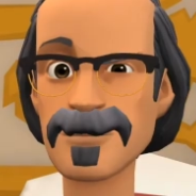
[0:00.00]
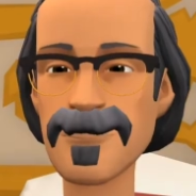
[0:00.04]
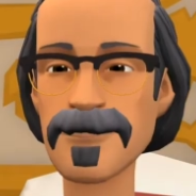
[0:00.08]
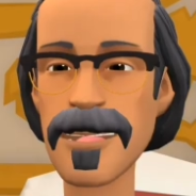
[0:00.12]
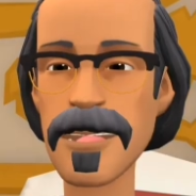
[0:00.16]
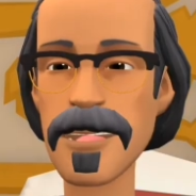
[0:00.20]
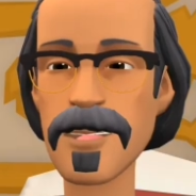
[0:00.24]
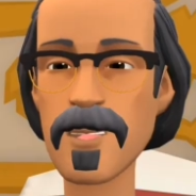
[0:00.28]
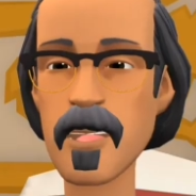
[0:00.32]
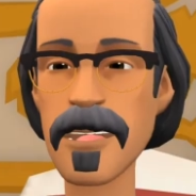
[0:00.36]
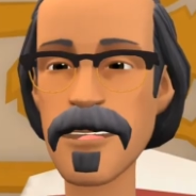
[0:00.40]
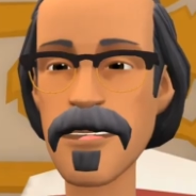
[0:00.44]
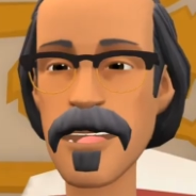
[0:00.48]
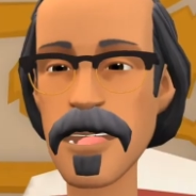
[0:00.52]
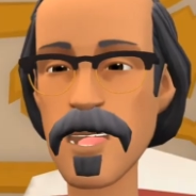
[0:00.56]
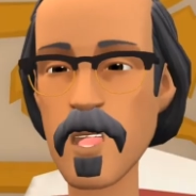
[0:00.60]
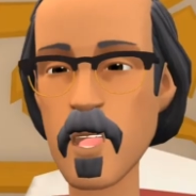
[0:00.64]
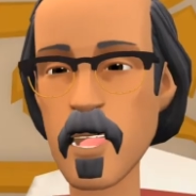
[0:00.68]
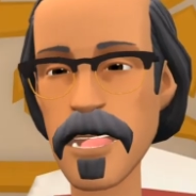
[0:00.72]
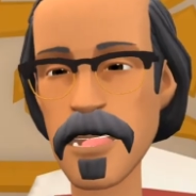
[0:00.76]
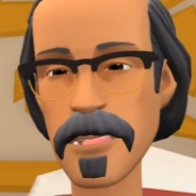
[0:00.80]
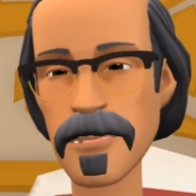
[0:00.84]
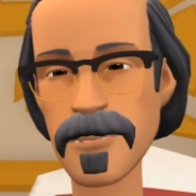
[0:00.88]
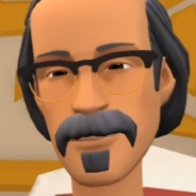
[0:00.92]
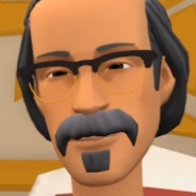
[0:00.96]
Hello
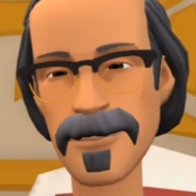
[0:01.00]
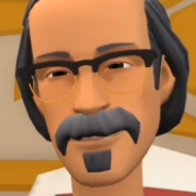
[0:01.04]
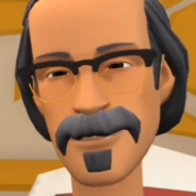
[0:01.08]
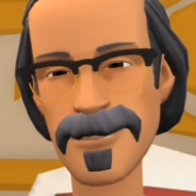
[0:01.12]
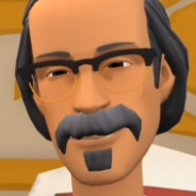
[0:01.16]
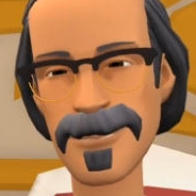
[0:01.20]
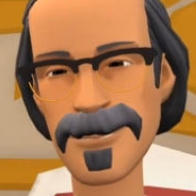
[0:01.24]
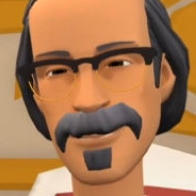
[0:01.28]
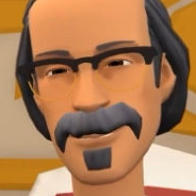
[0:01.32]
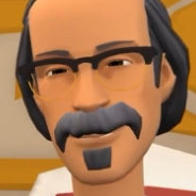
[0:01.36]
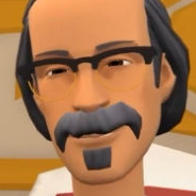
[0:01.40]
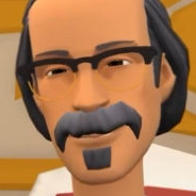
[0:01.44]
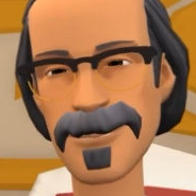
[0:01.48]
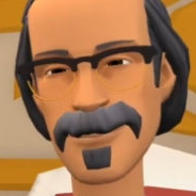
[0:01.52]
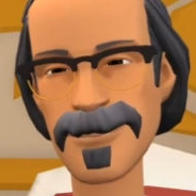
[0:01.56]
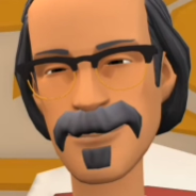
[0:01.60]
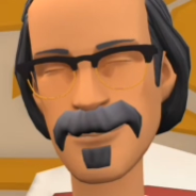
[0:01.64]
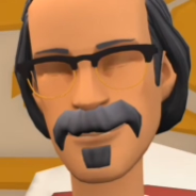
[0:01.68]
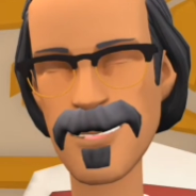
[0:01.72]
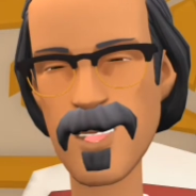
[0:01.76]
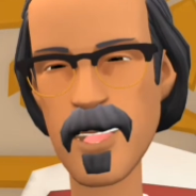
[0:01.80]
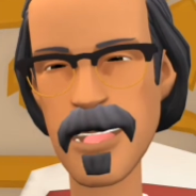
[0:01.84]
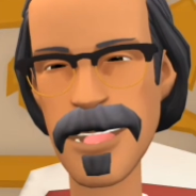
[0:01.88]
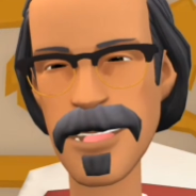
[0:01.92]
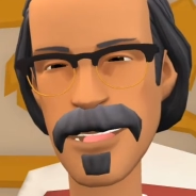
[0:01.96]
everyone.
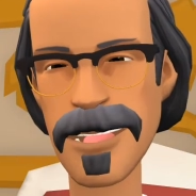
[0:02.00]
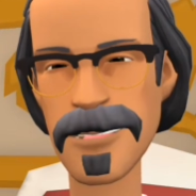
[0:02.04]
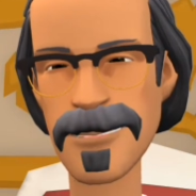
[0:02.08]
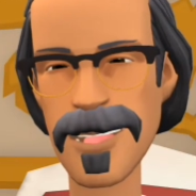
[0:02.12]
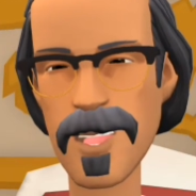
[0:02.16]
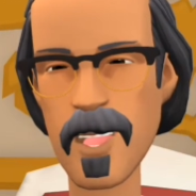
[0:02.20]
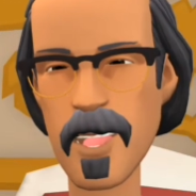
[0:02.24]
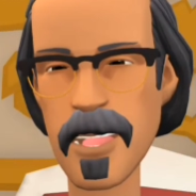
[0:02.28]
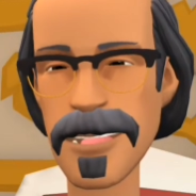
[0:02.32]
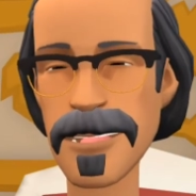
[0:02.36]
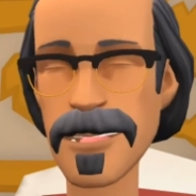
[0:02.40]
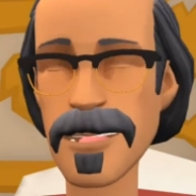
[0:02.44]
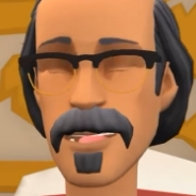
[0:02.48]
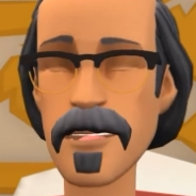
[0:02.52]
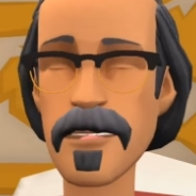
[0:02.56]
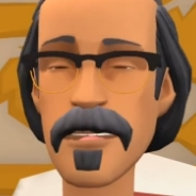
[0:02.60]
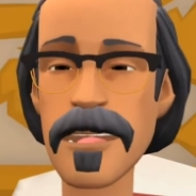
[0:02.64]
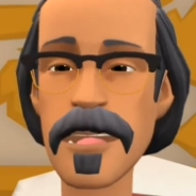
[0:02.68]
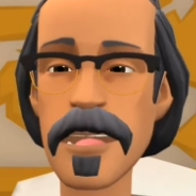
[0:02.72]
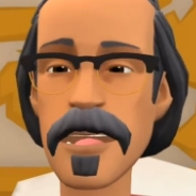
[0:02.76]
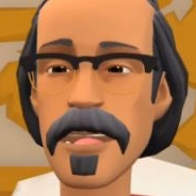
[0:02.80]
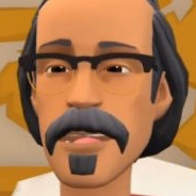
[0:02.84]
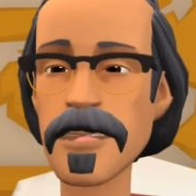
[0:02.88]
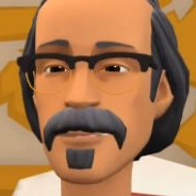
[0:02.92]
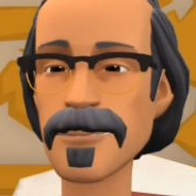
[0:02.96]
Welcome to the
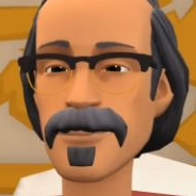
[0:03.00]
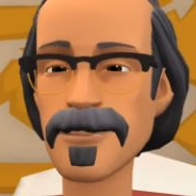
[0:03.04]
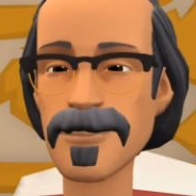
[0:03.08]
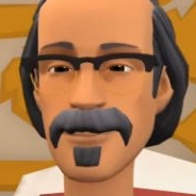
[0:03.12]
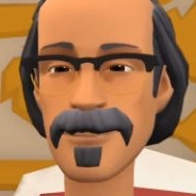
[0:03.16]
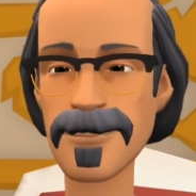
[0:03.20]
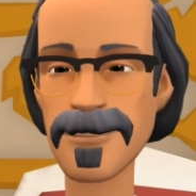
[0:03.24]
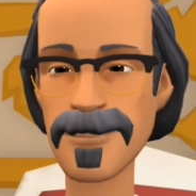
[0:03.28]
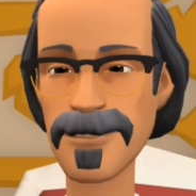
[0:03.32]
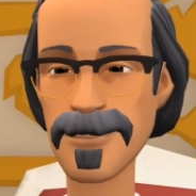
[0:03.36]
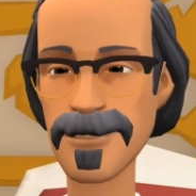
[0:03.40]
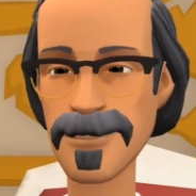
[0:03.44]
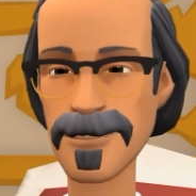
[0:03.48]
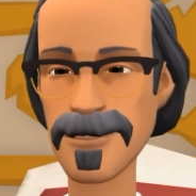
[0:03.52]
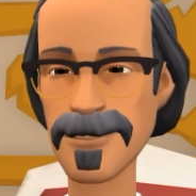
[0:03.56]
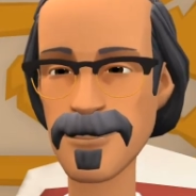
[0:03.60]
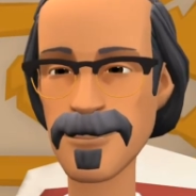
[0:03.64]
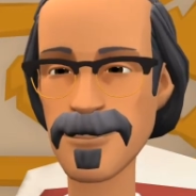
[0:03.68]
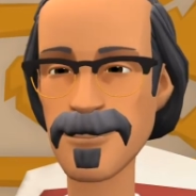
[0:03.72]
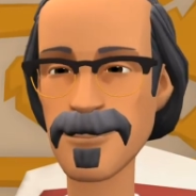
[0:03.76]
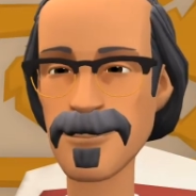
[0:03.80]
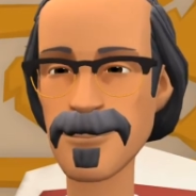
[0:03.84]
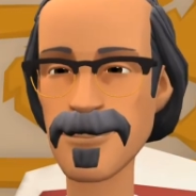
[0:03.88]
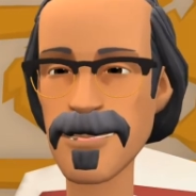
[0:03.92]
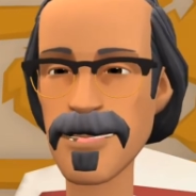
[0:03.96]
service.
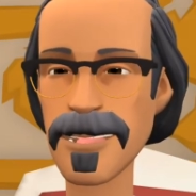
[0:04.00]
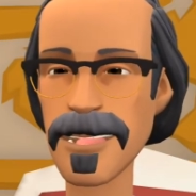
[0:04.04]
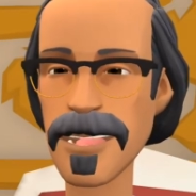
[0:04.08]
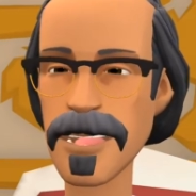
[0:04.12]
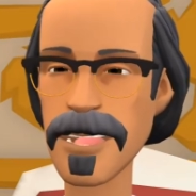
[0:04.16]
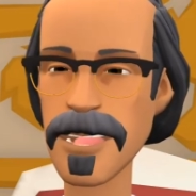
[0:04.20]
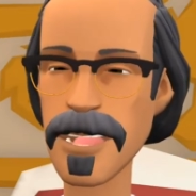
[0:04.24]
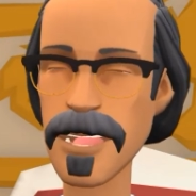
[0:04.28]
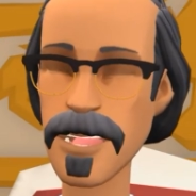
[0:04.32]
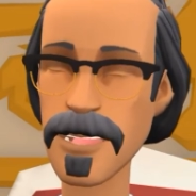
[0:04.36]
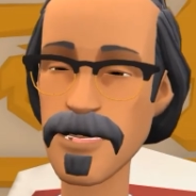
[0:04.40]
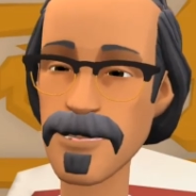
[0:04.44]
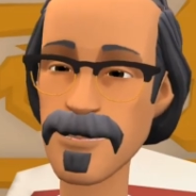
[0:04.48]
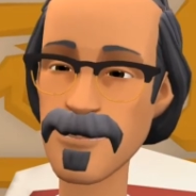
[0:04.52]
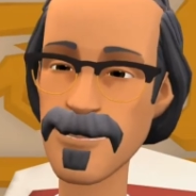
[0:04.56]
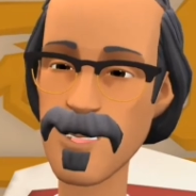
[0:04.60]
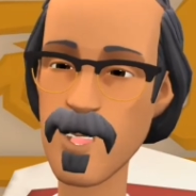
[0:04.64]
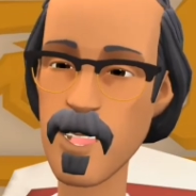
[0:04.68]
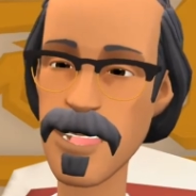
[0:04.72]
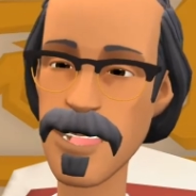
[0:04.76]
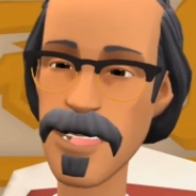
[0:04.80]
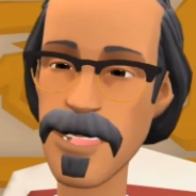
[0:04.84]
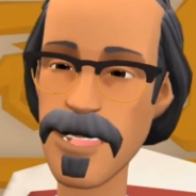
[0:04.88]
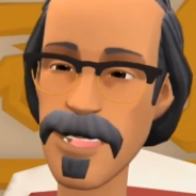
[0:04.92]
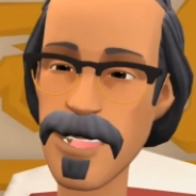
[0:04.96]
Today,
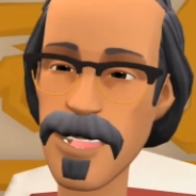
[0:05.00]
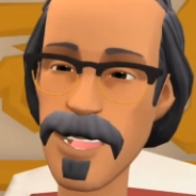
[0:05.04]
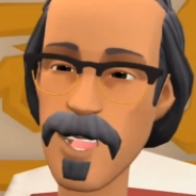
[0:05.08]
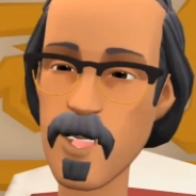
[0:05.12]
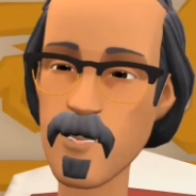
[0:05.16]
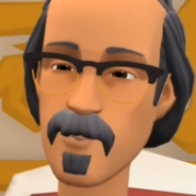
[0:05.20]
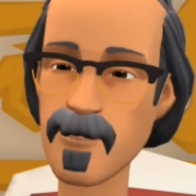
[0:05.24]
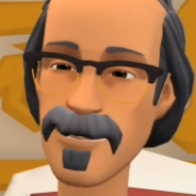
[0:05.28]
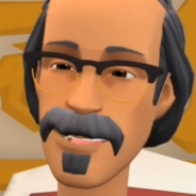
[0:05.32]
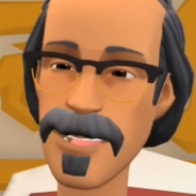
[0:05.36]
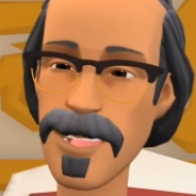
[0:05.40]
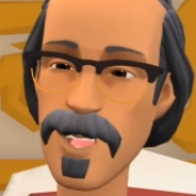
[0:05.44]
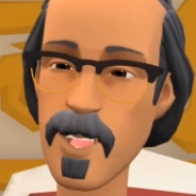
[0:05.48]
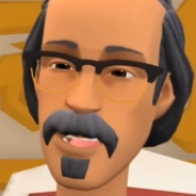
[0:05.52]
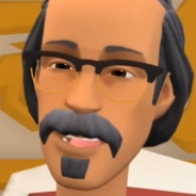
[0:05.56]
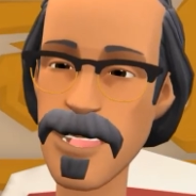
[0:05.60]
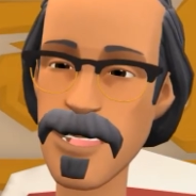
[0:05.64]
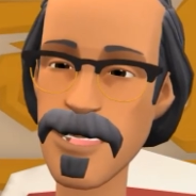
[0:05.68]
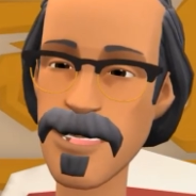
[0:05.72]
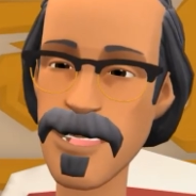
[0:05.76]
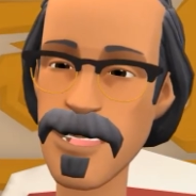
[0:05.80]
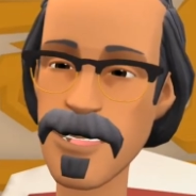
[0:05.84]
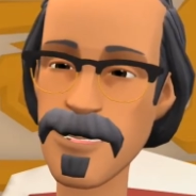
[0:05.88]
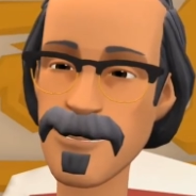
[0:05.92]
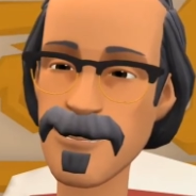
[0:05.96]
we say goodbye to
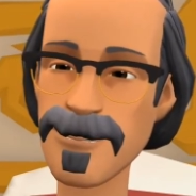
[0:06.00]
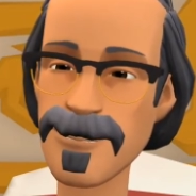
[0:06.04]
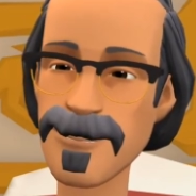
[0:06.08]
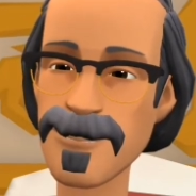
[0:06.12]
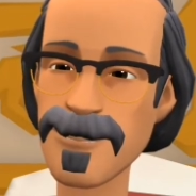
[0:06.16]
Daisy.